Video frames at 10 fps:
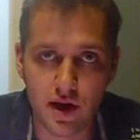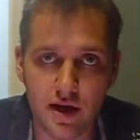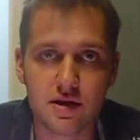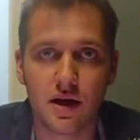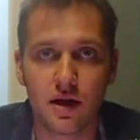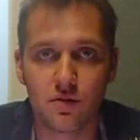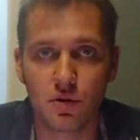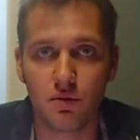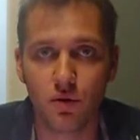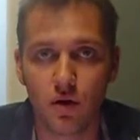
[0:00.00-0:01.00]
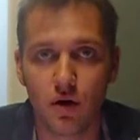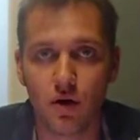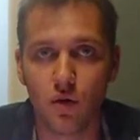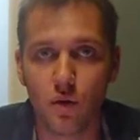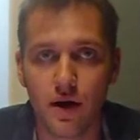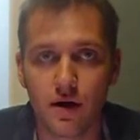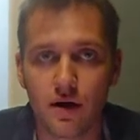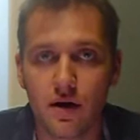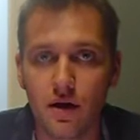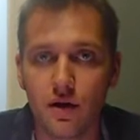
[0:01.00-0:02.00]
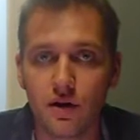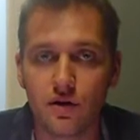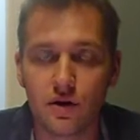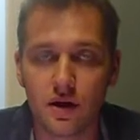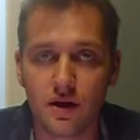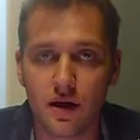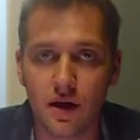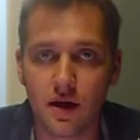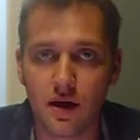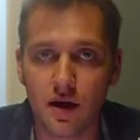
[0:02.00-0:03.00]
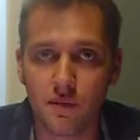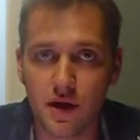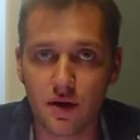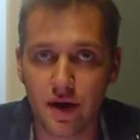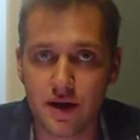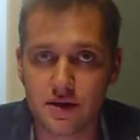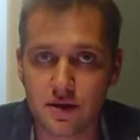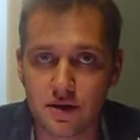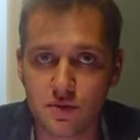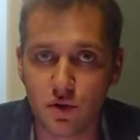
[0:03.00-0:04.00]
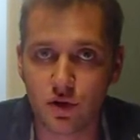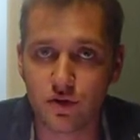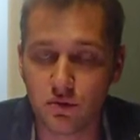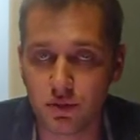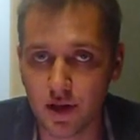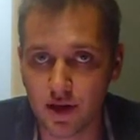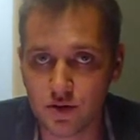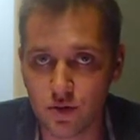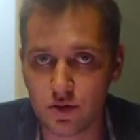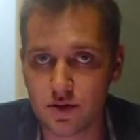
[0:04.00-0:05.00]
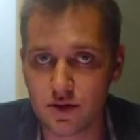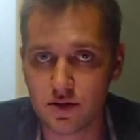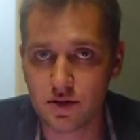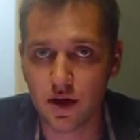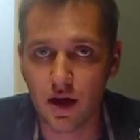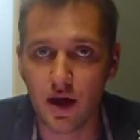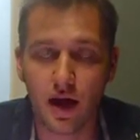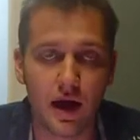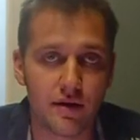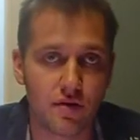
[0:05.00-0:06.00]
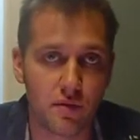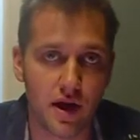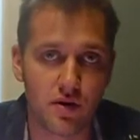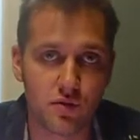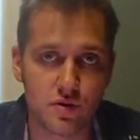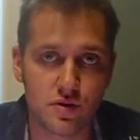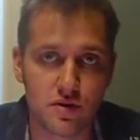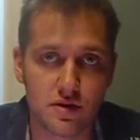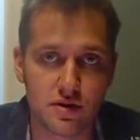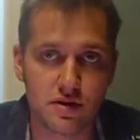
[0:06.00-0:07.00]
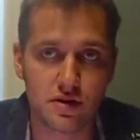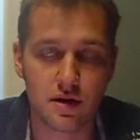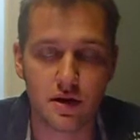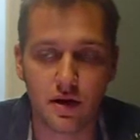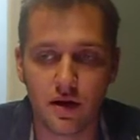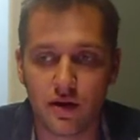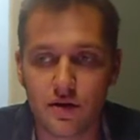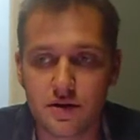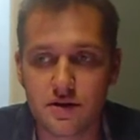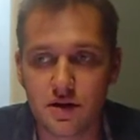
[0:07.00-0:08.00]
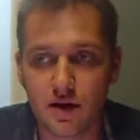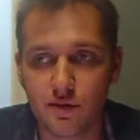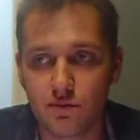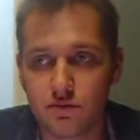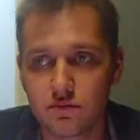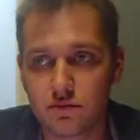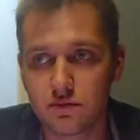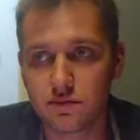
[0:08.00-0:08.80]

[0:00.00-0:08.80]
educated people are aware, you can get amino acids both from plant sources and from animal sources. Now there is some